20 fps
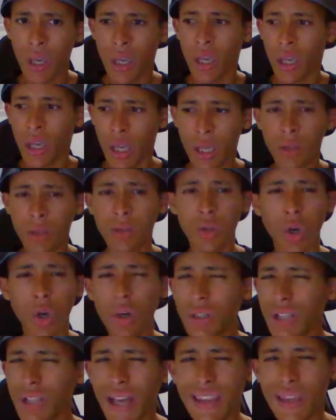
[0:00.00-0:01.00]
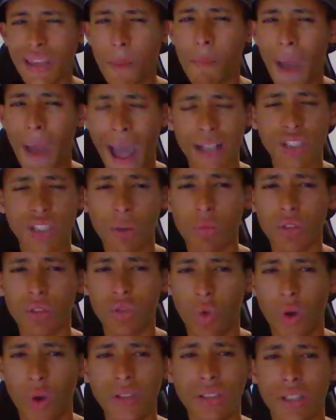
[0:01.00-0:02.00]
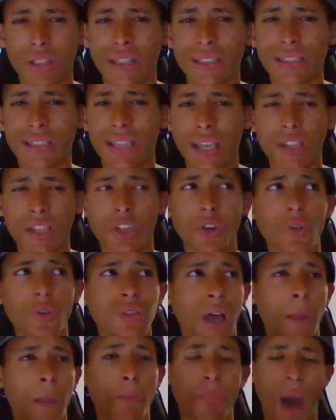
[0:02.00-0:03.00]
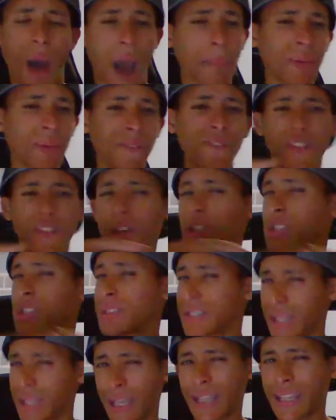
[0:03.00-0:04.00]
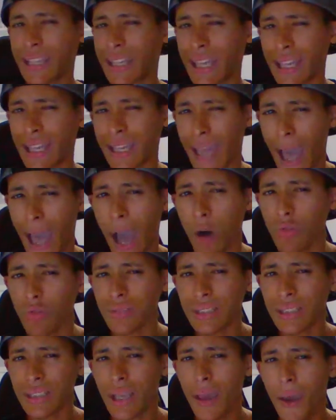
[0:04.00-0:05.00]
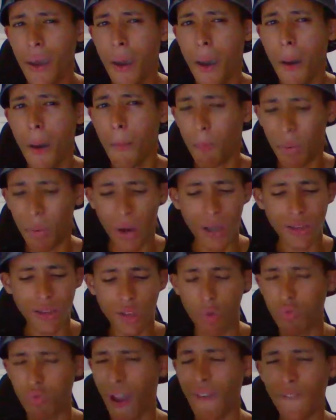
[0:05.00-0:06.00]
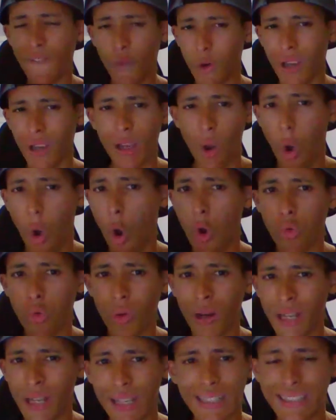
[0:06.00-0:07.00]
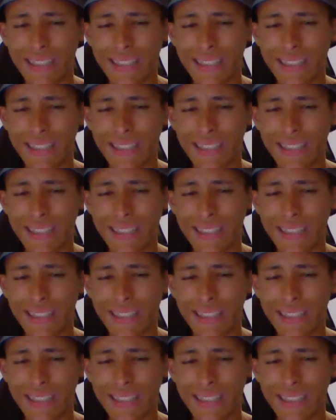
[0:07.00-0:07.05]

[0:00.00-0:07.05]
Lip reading: it looked like the matchup was going to continue. Like, Bobby Fish did kick out, but the referee already